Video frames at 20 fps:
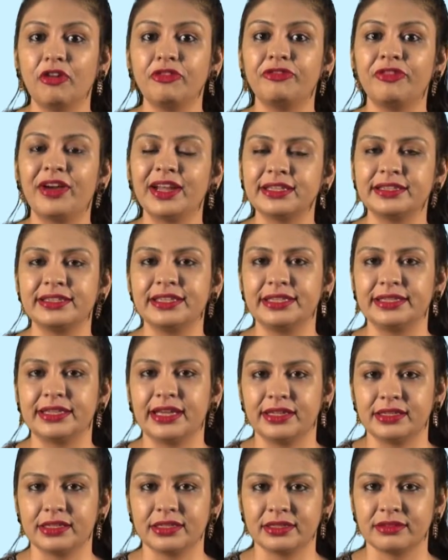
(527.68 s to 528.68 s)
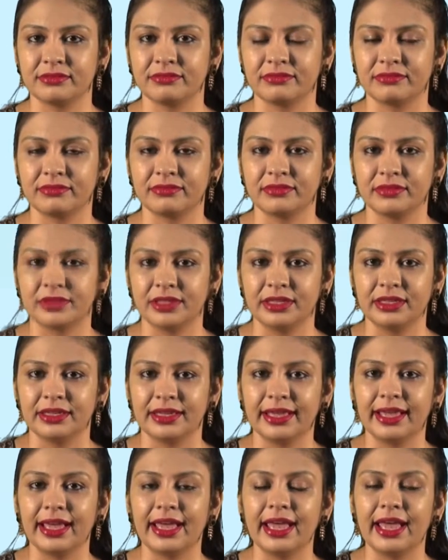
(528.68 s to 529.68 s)
of fancy ties.
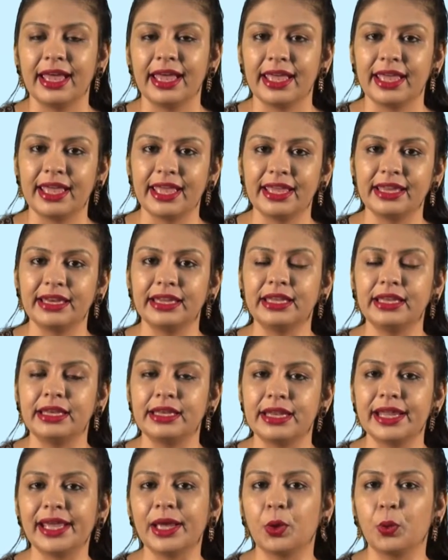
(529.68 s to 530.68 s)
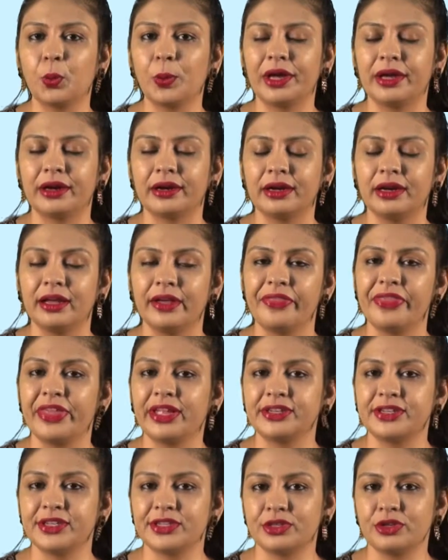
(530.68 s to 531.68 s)
Any neckwear
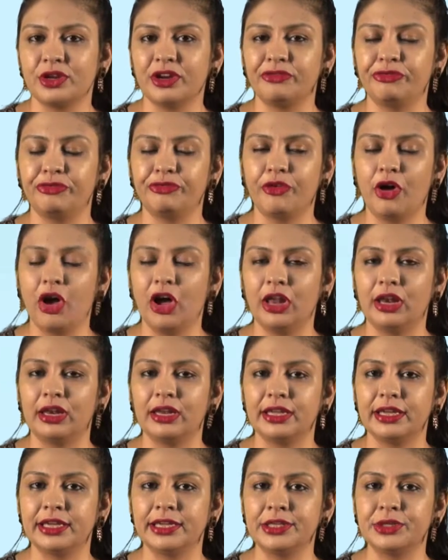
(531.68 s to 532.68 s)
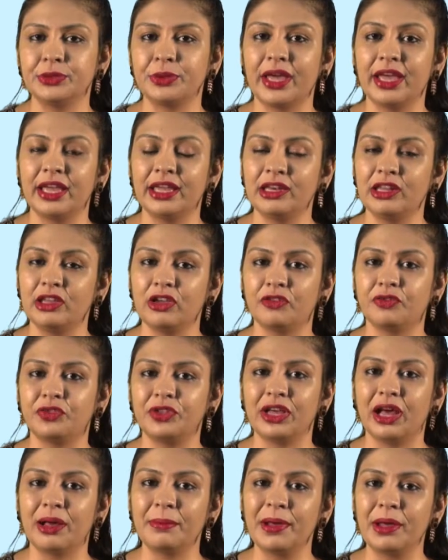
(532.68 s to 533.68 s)
that does not fall into any of
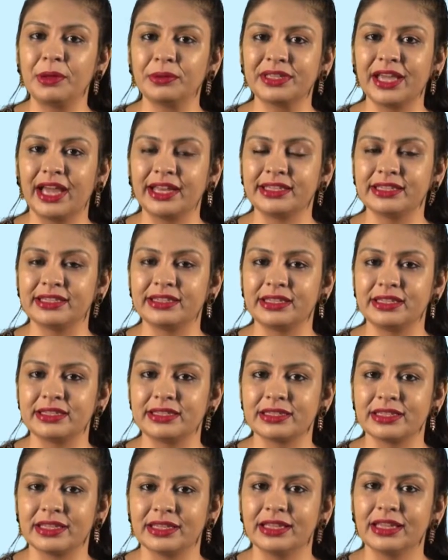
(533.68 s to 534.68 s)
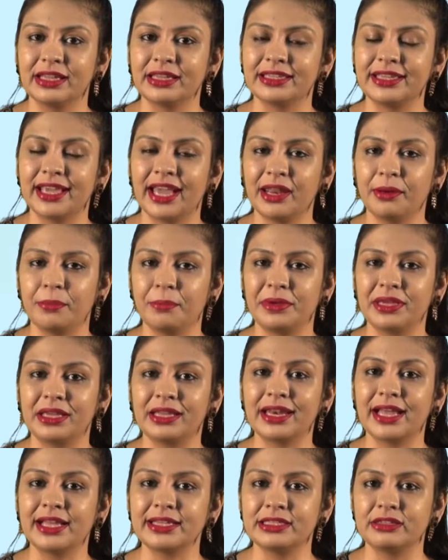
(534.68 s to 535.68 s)
the above categories can be
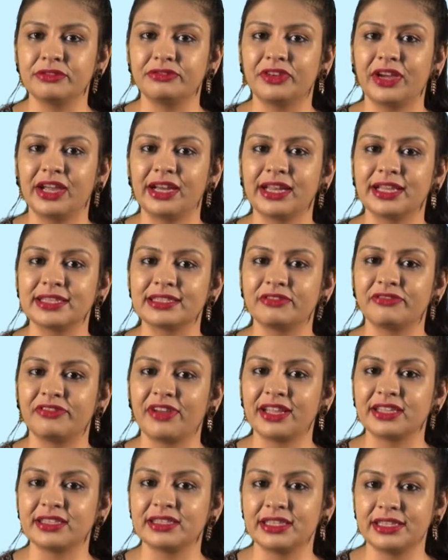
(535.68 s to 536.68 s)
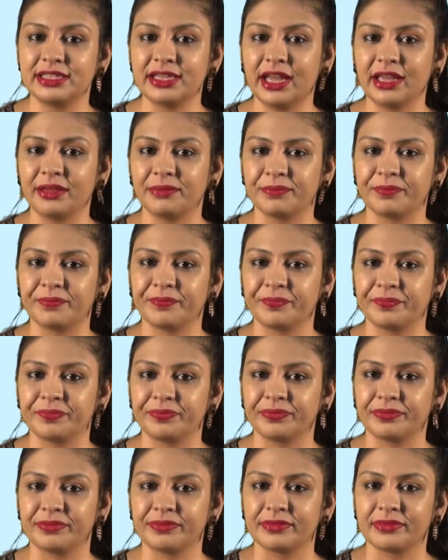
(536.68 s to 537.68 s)
classified as a fancy tie.
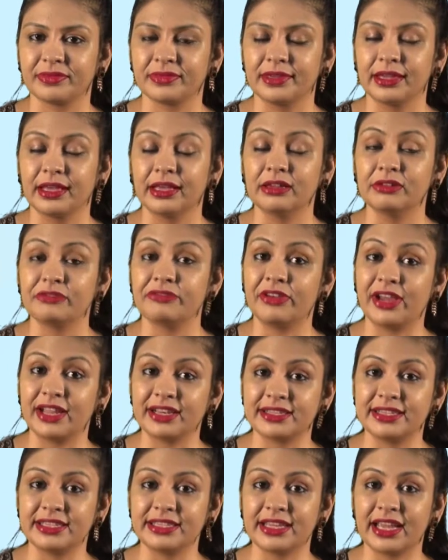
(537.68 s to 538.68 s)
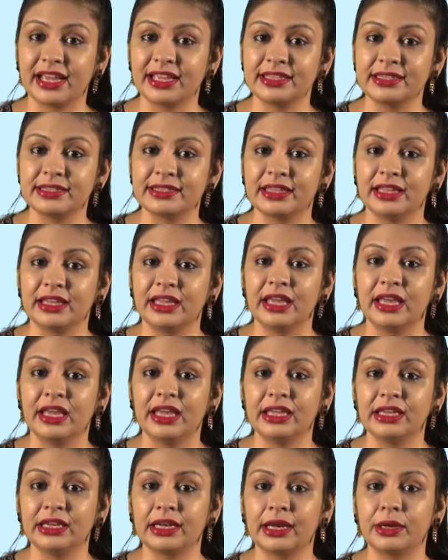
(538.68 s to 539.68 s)
Fancy ties
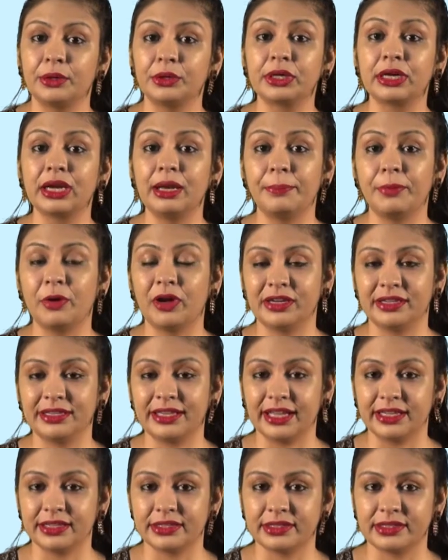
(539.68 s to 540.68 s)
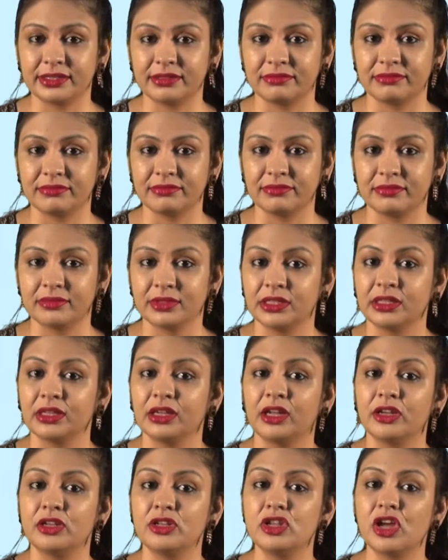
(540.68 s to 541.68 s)
include clip-on ties,
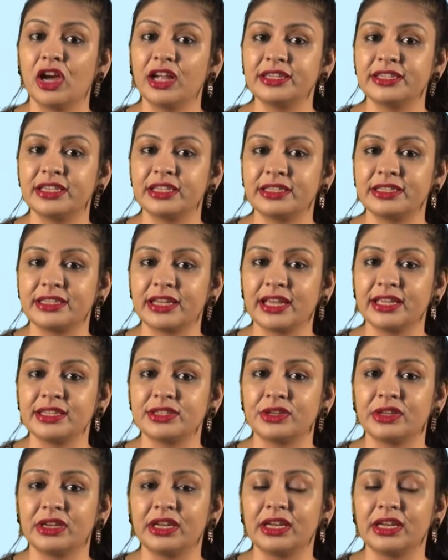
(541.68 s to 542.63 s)
knotted ties on